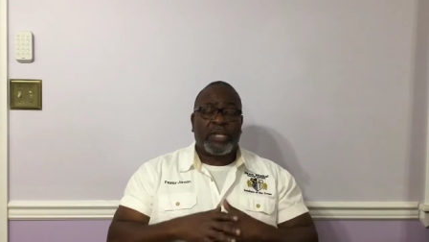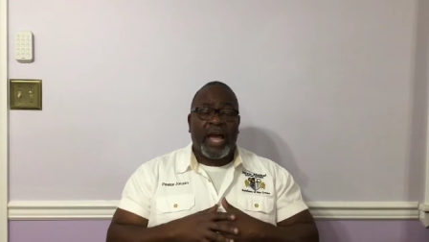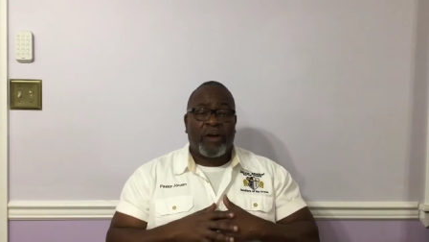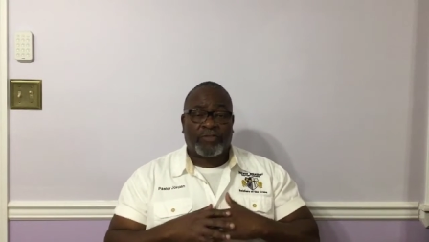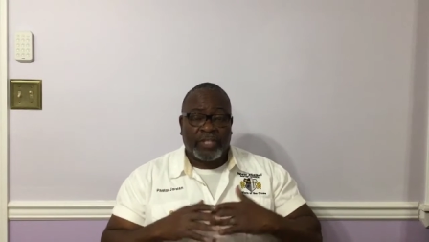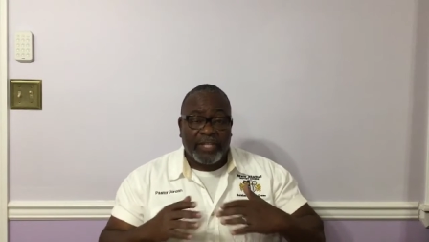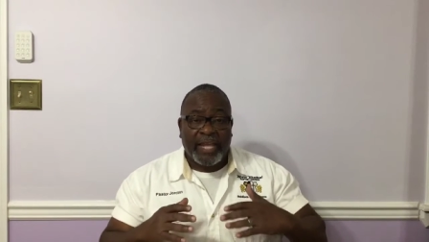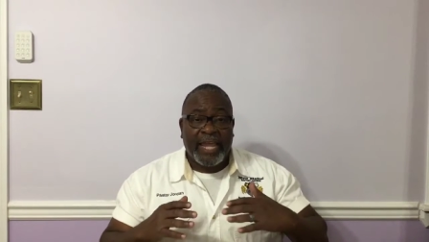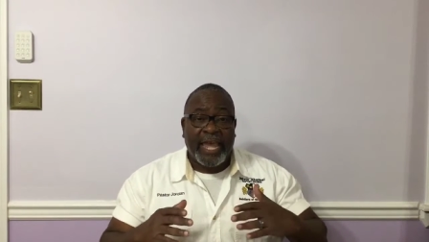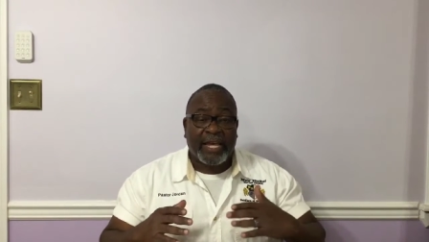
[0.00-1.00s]
house and
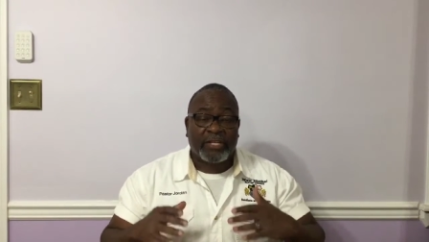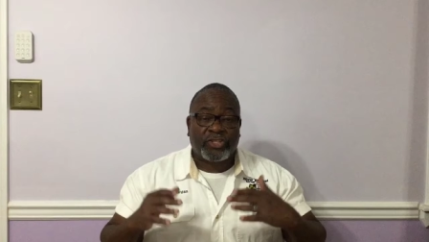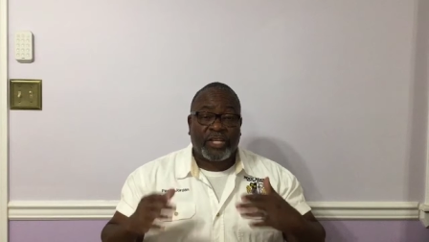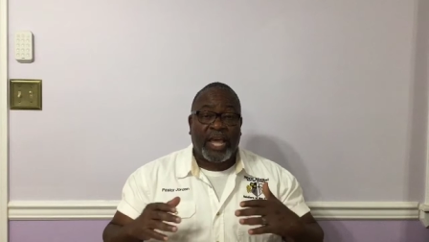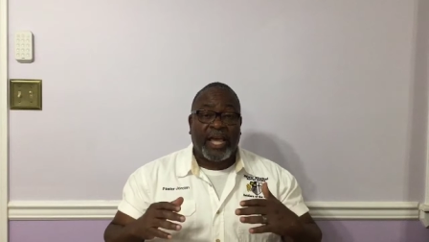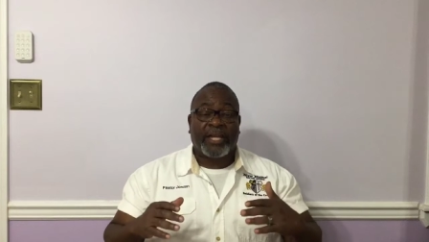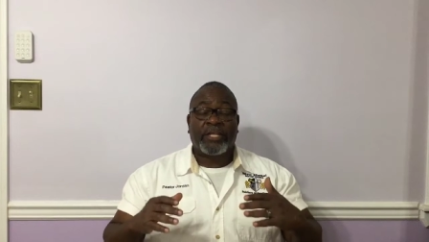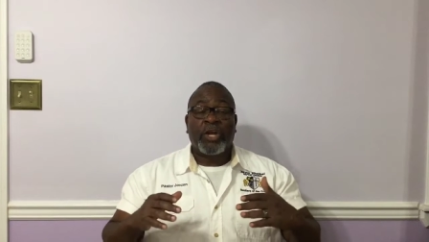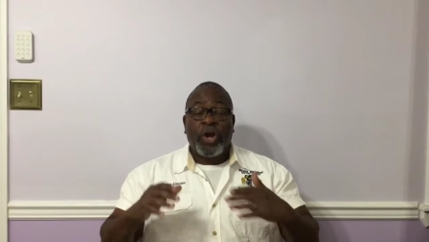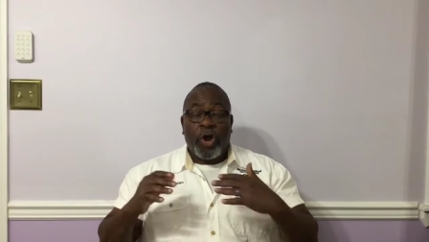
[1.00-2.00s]
they had a sign